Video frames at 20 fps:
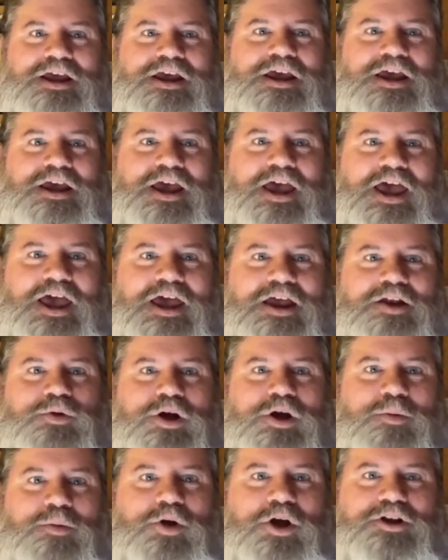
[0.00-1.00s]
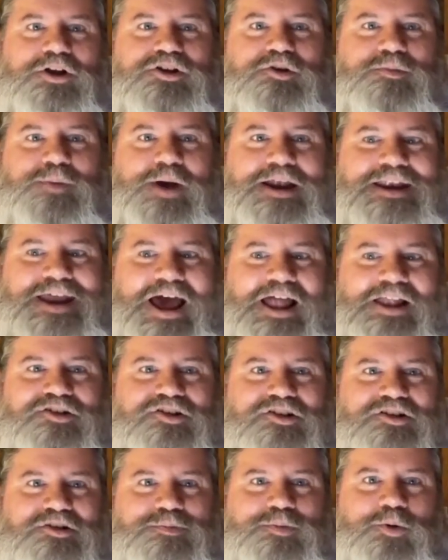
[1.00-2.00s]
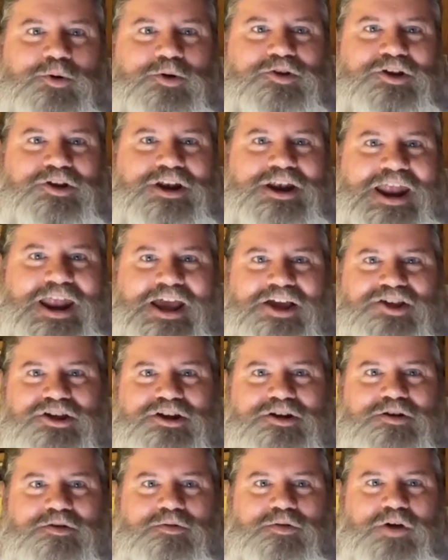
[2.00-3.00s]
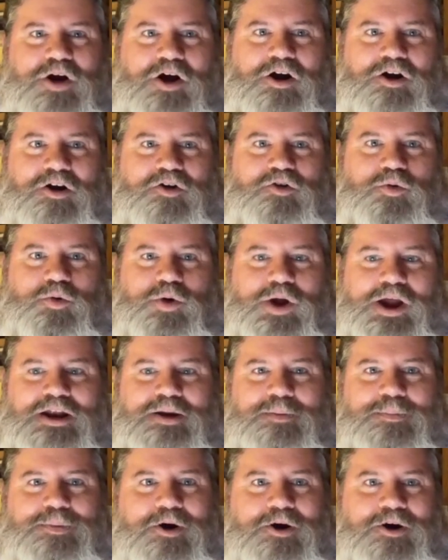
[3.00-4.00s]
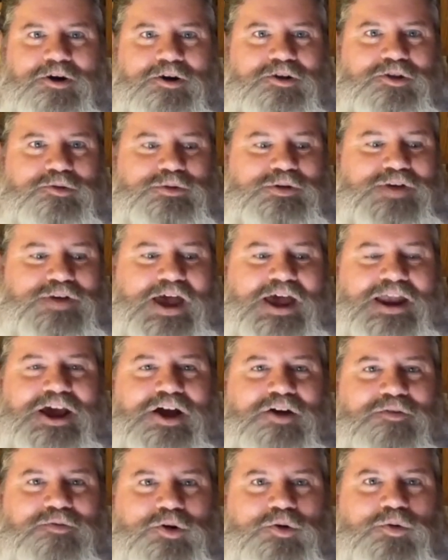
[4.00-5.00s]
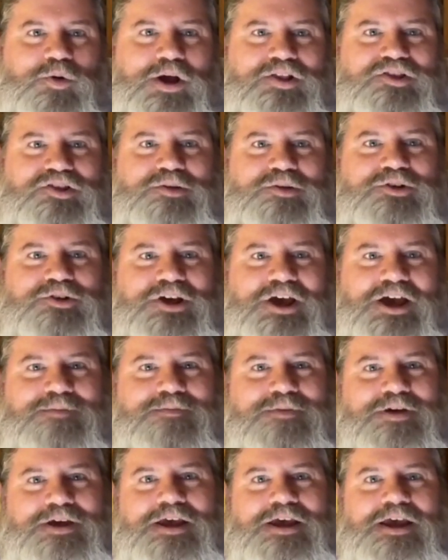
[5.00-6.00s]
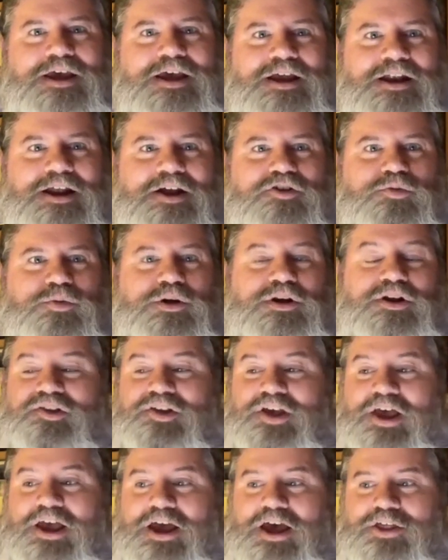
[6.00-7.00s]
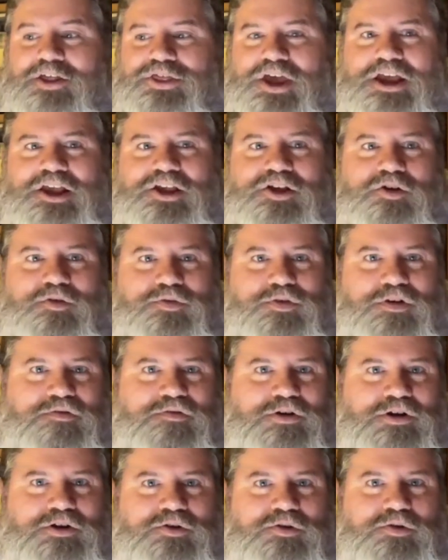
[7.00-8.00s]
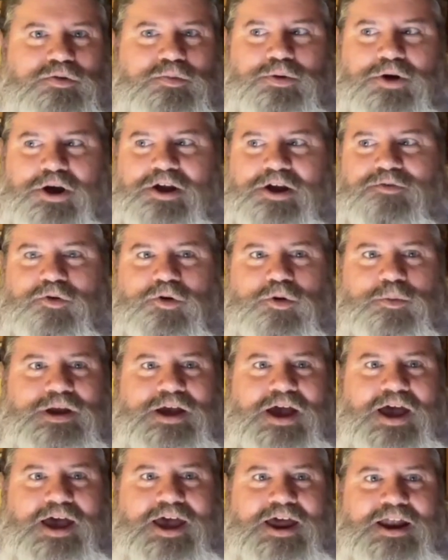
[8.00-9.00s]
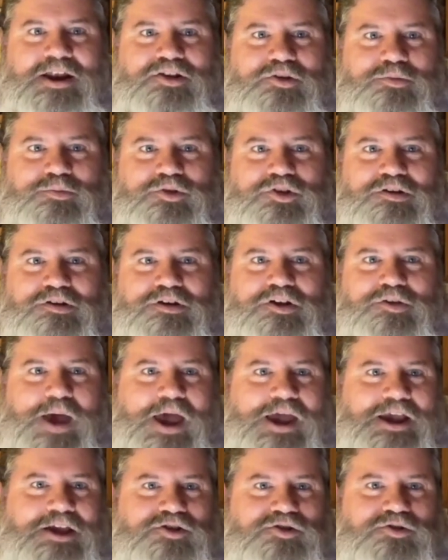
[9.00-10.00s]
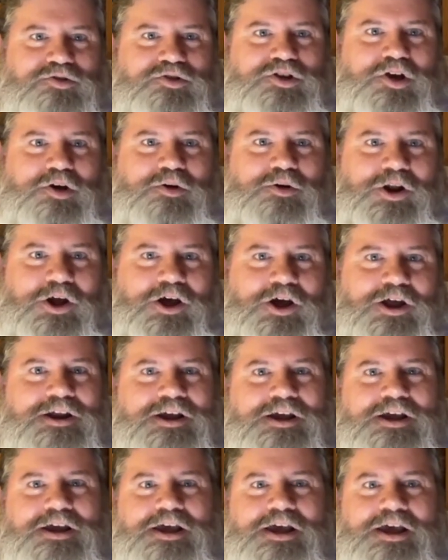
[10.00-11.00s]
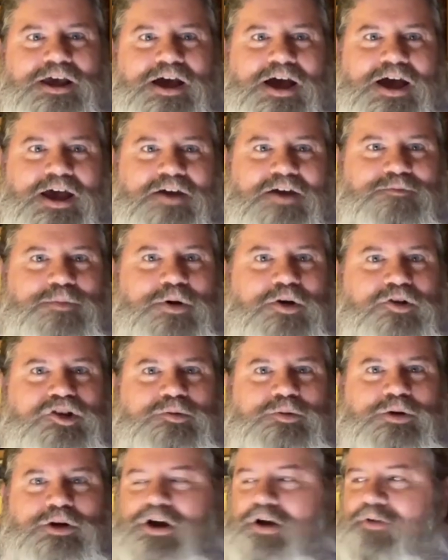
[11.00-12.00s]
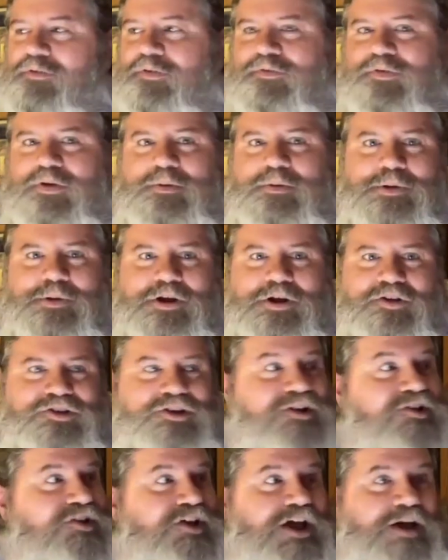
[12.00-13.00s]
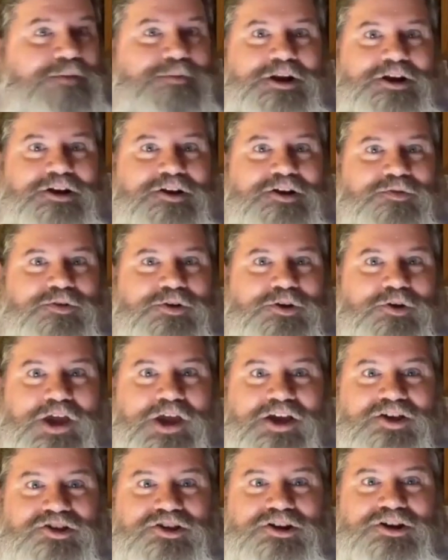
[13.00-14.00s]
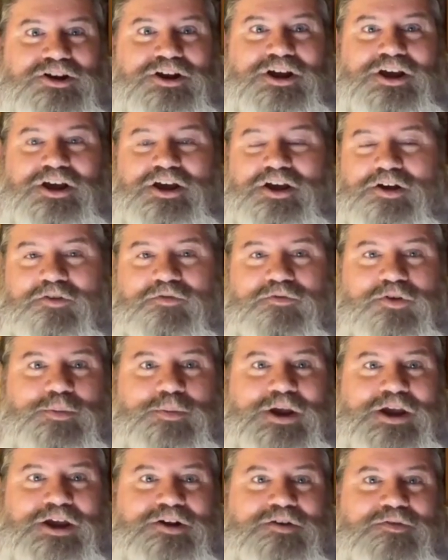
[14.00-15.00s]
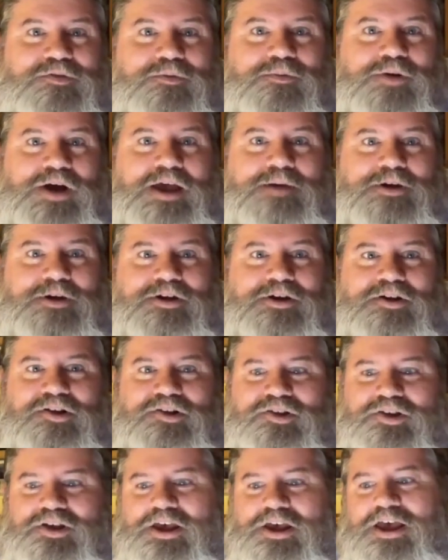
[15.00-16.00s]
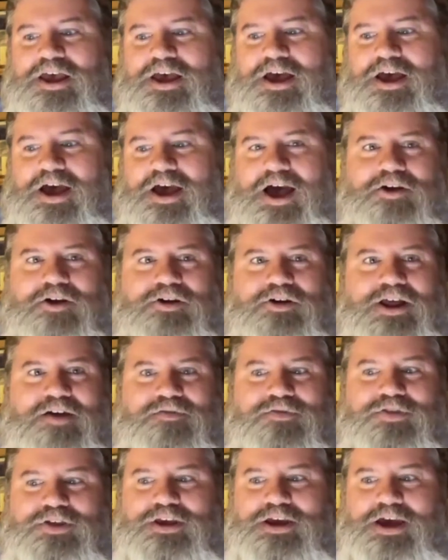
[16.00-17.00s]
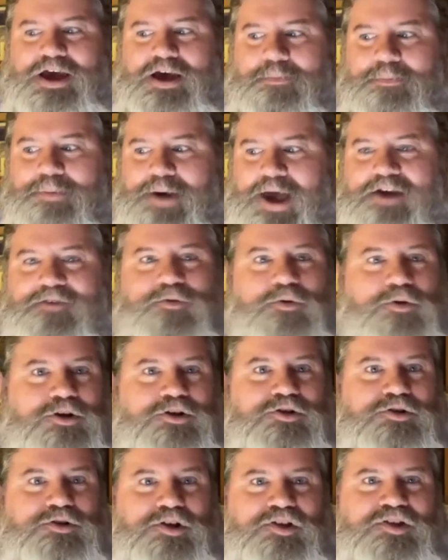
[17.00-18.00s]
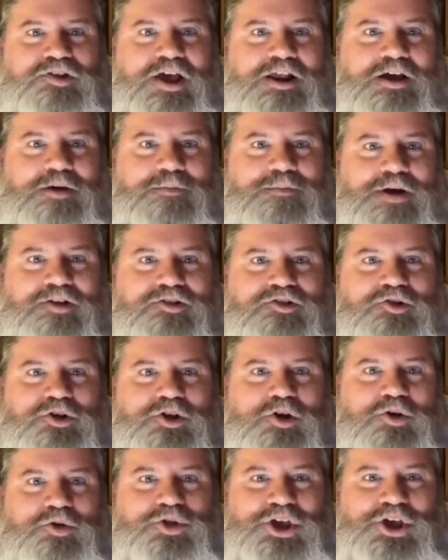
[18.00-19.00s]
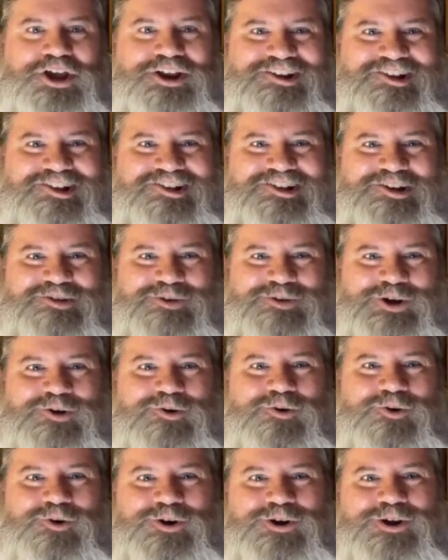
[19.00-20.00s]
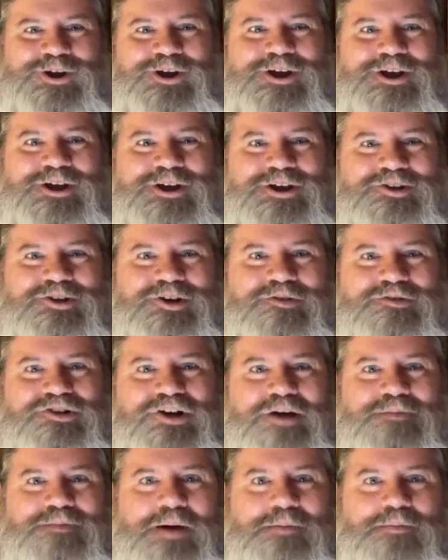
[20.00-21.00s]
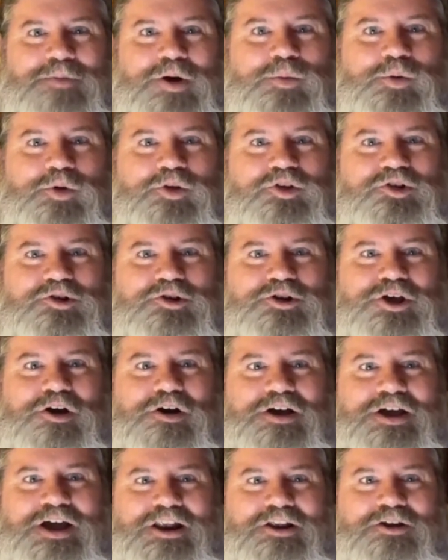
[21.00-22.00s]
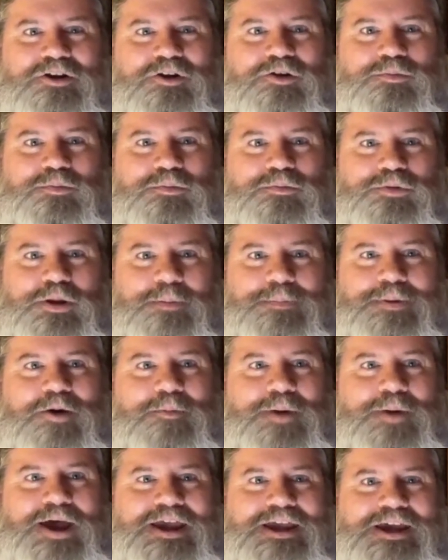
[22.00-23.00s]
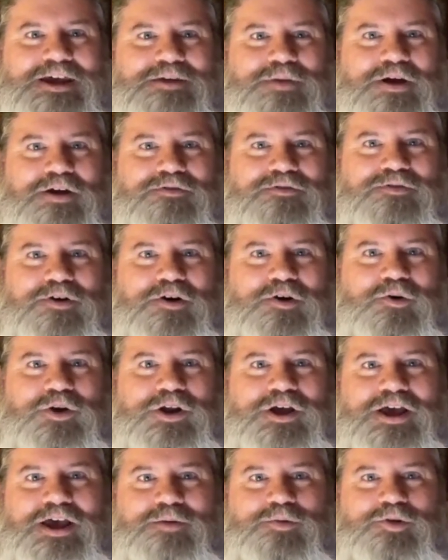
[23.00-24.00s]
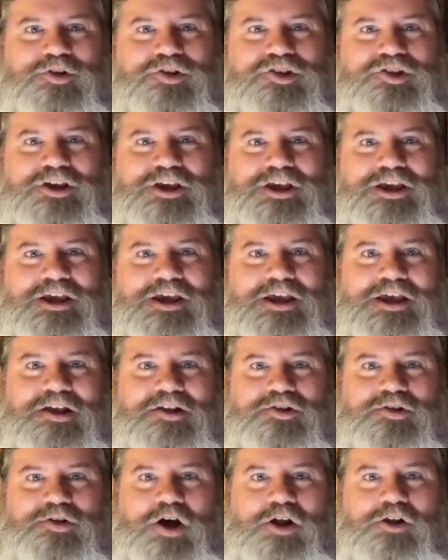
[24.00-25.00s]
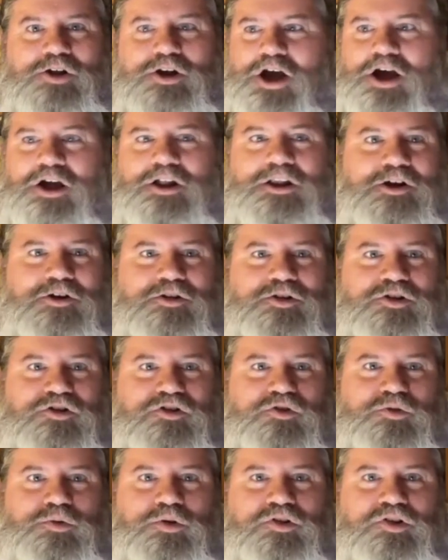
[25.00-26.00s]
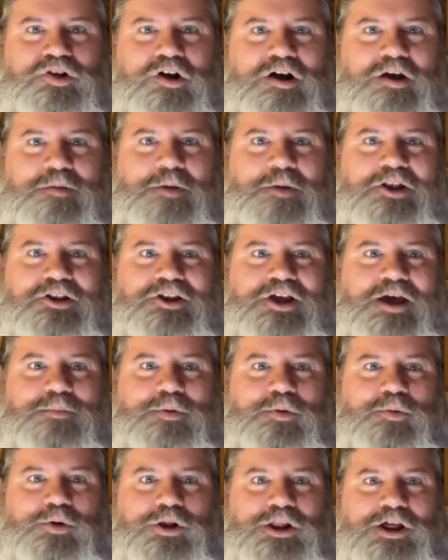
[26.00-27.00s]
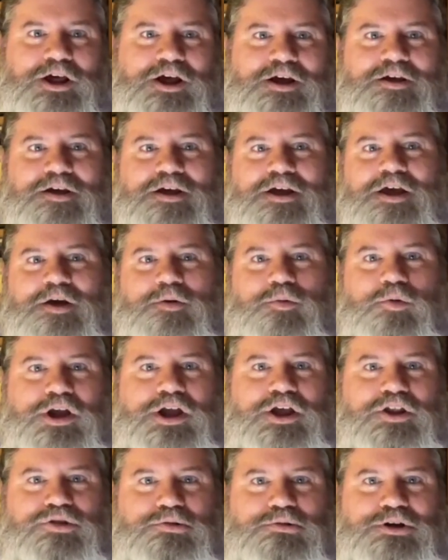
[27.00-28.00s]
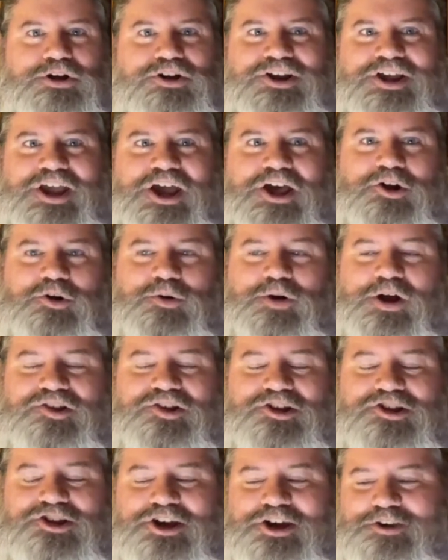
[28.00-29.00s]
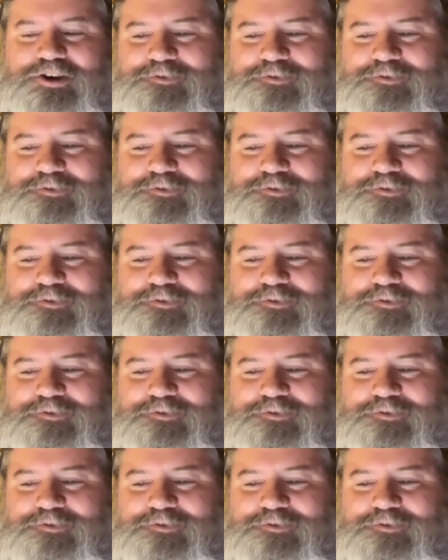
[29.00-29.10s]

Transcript: And we are brought to you by Dallas Sports Nation, our great partner that we've had now for quite some time. And I just wanted to say thank you for everyone who prayed for me. I had some serious back issues going on. I have mostly recovered from it, but I was going to say I'm in a different location, filming a different way because I don't have the back fortitude to set up my studio thing to record. So I'm trying my mobile studio. I got a little lapel mic and my phone, and we'll see. So I'll look uglier than usual. Sorry about that, but we'll get through it together, right, CJ?